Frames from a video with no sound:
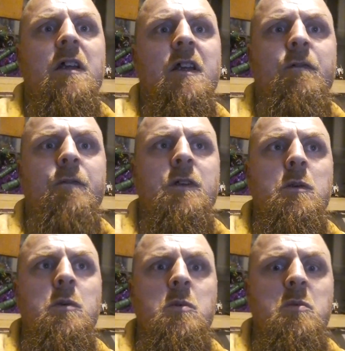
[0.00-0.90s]
If
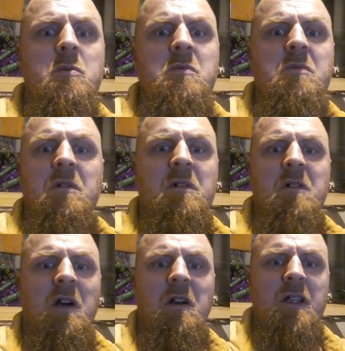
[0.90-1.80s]
you
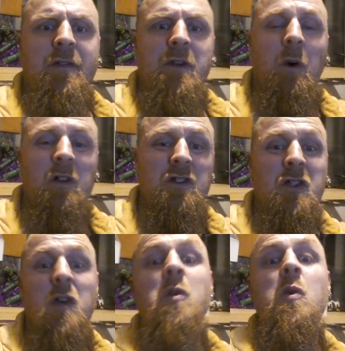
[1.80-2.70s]
are
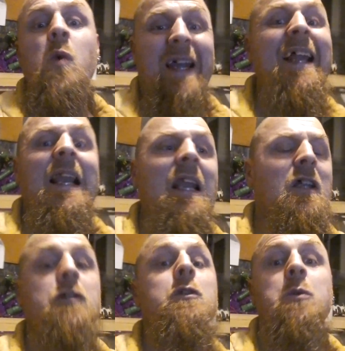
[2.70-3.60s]
too ill
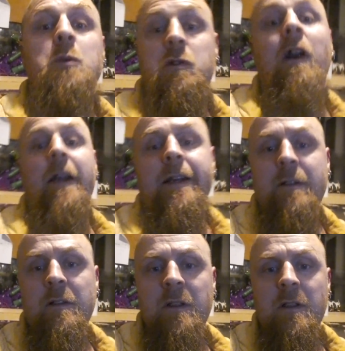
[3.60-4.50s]
to
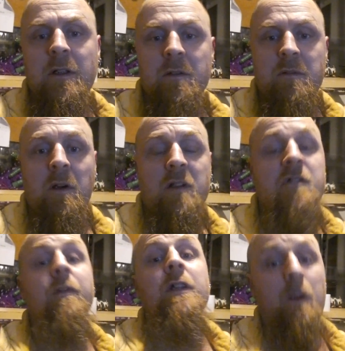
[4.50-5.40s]
train, there is
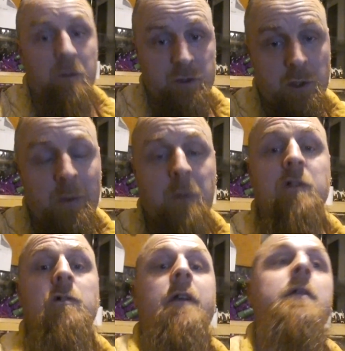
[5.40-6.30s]
a video on too ill
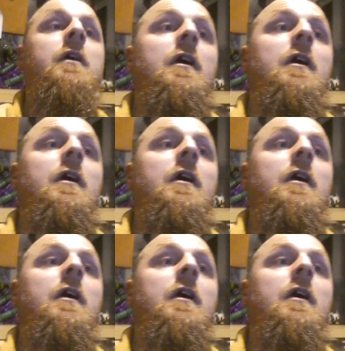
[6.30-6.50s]
to train.